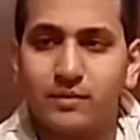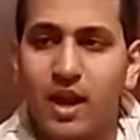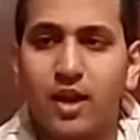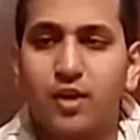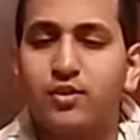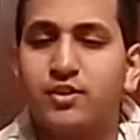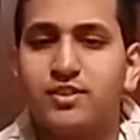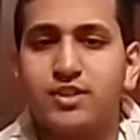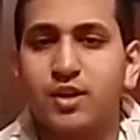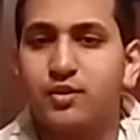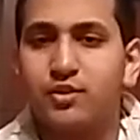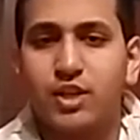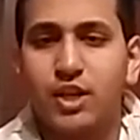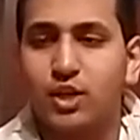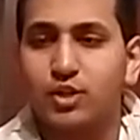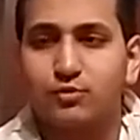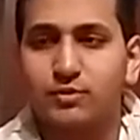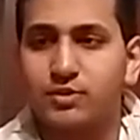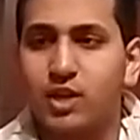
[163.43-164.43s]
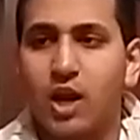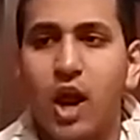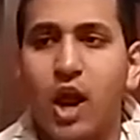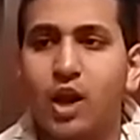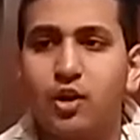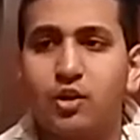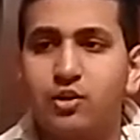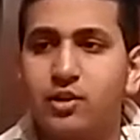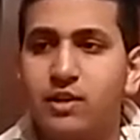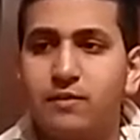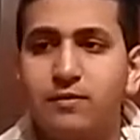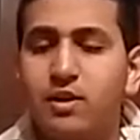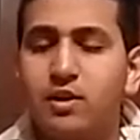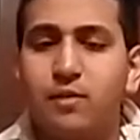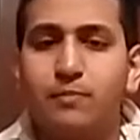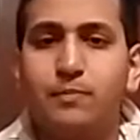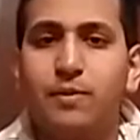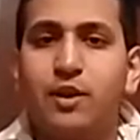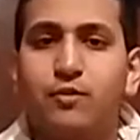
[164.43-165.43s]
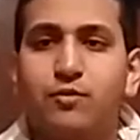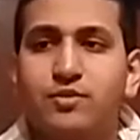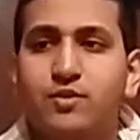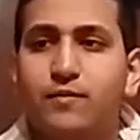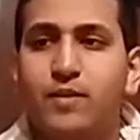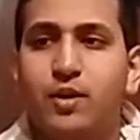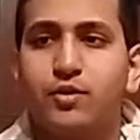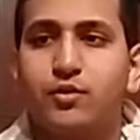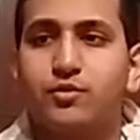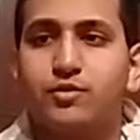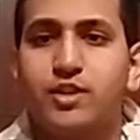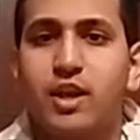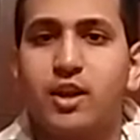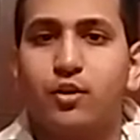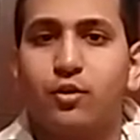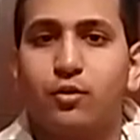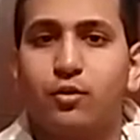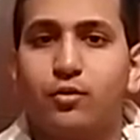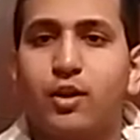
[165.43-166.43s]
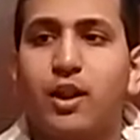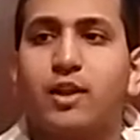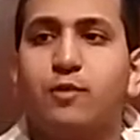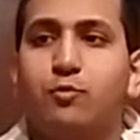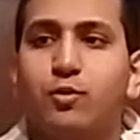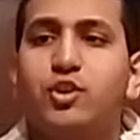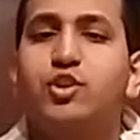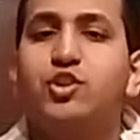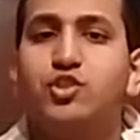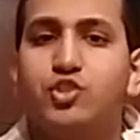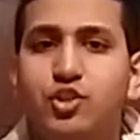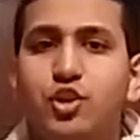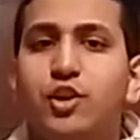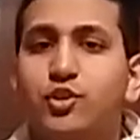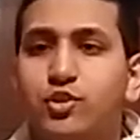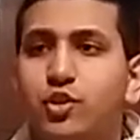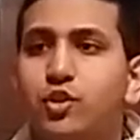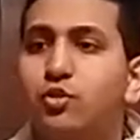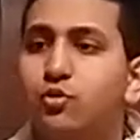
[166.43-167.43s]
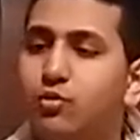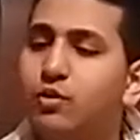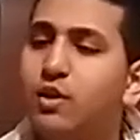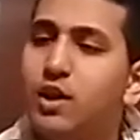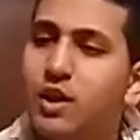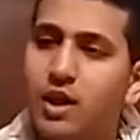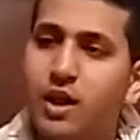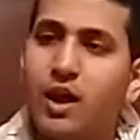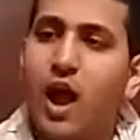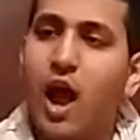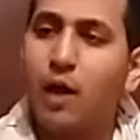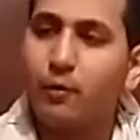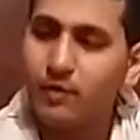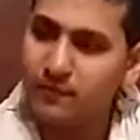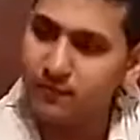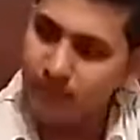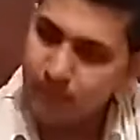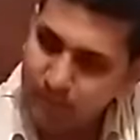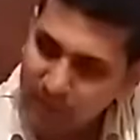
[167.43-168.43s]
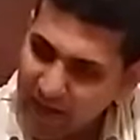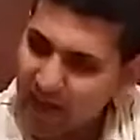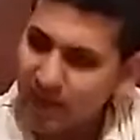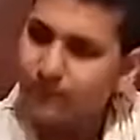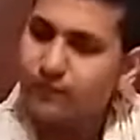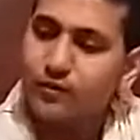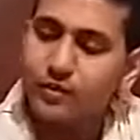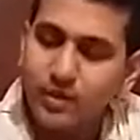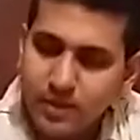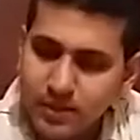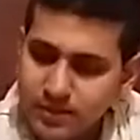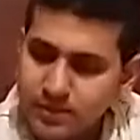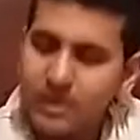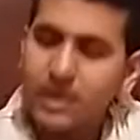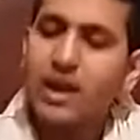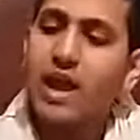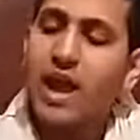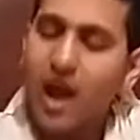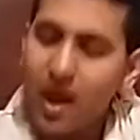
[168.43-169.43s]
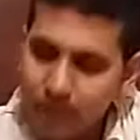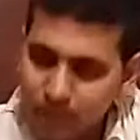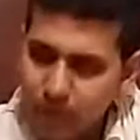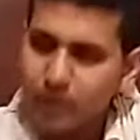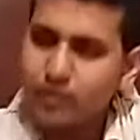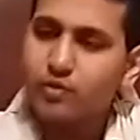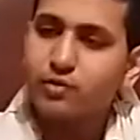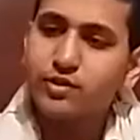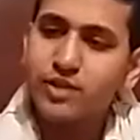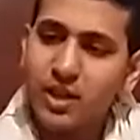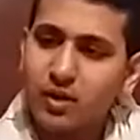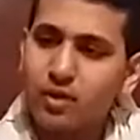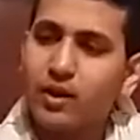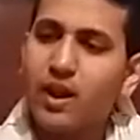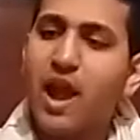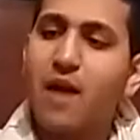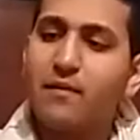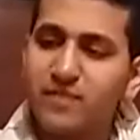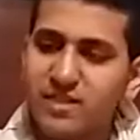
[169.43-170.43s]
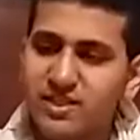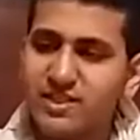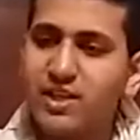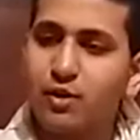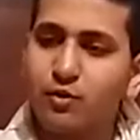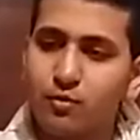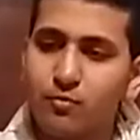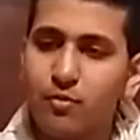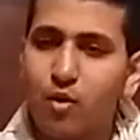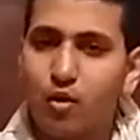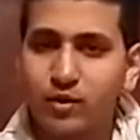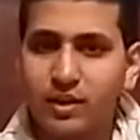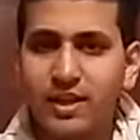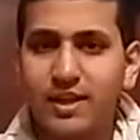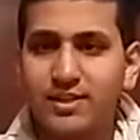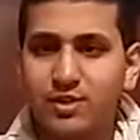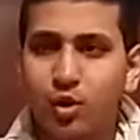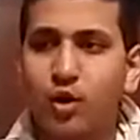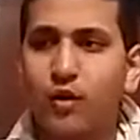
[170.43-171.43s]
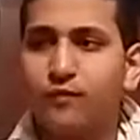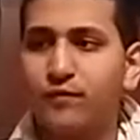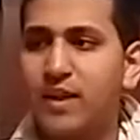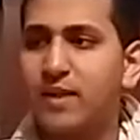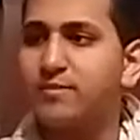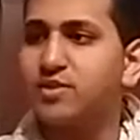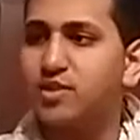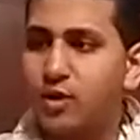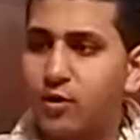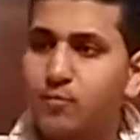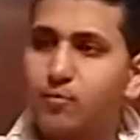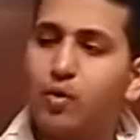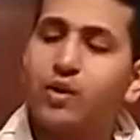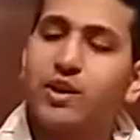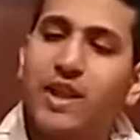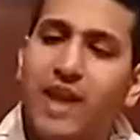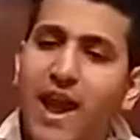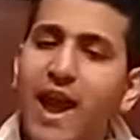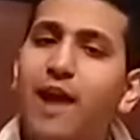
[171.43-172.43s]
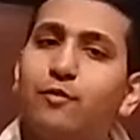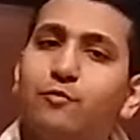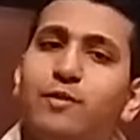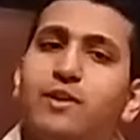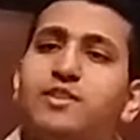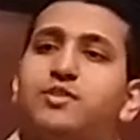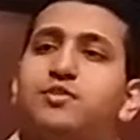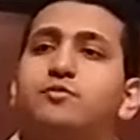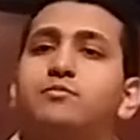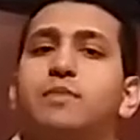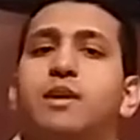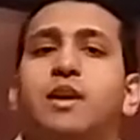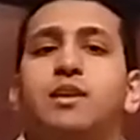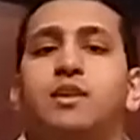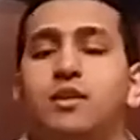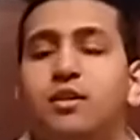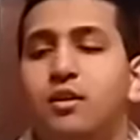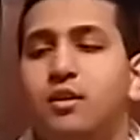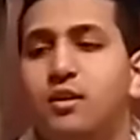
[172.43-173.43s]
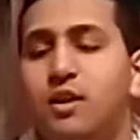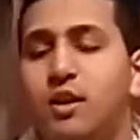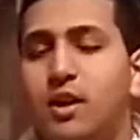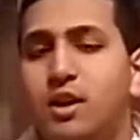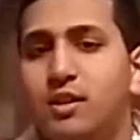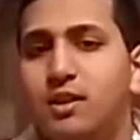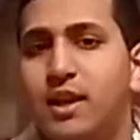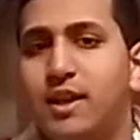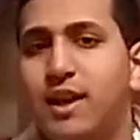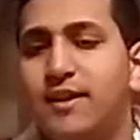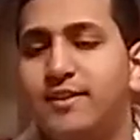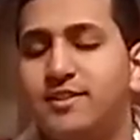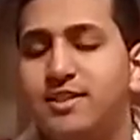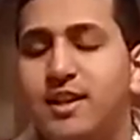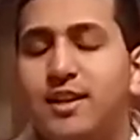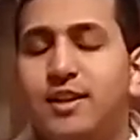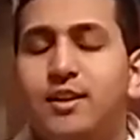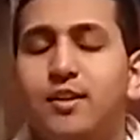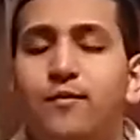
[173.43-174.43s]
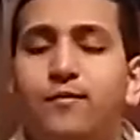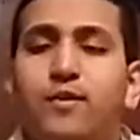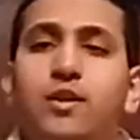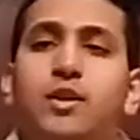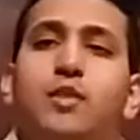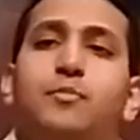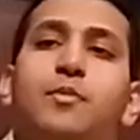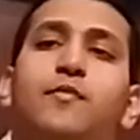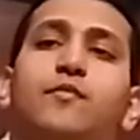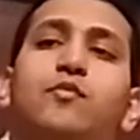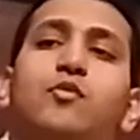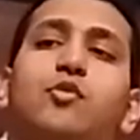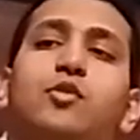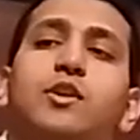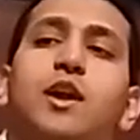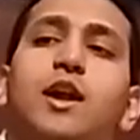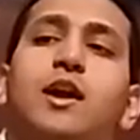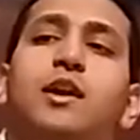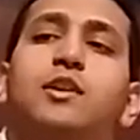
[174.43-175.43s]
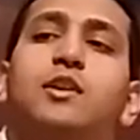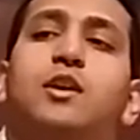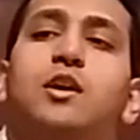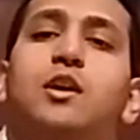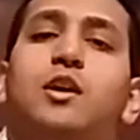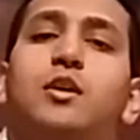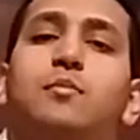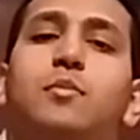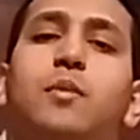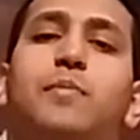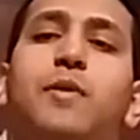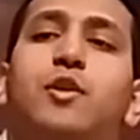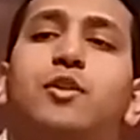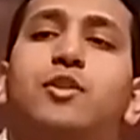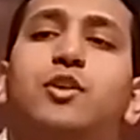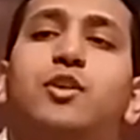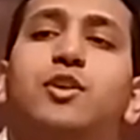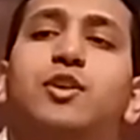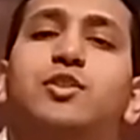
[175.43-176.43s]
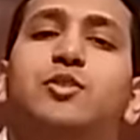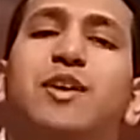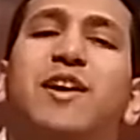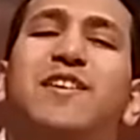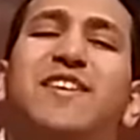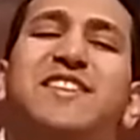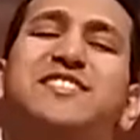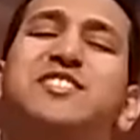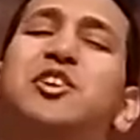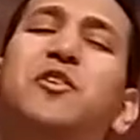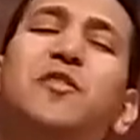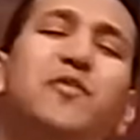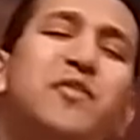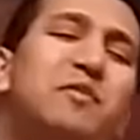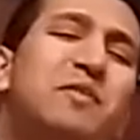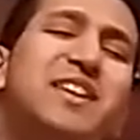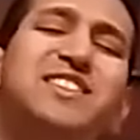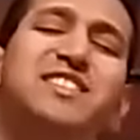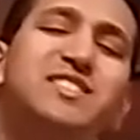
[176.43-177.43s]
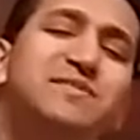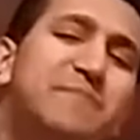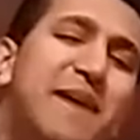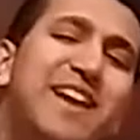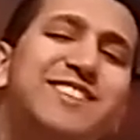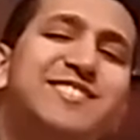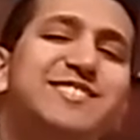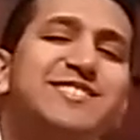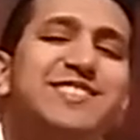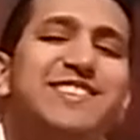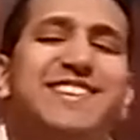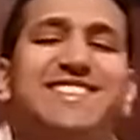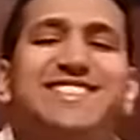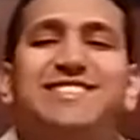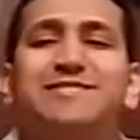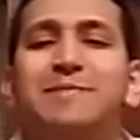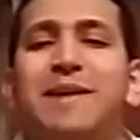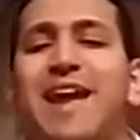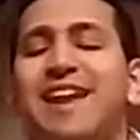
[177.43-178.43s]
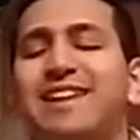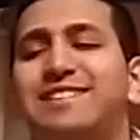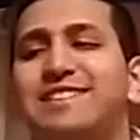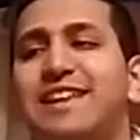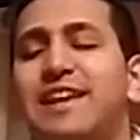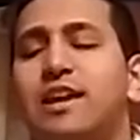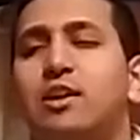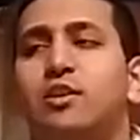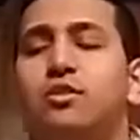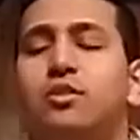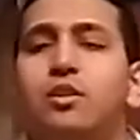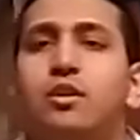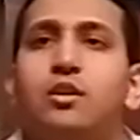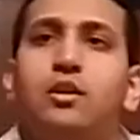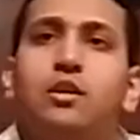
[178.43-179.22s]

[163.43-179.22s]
I understand Undertaker's retired, even an appearance of Undertaker. Like, what you should do, I would even pay for this, have Undertaker have his ceremony, his Hall of Fame ceremony, at WrestleMania. Like I said in the video beforehand. But apparently they're gonna do that. A 2-for-1 special on SmackDown.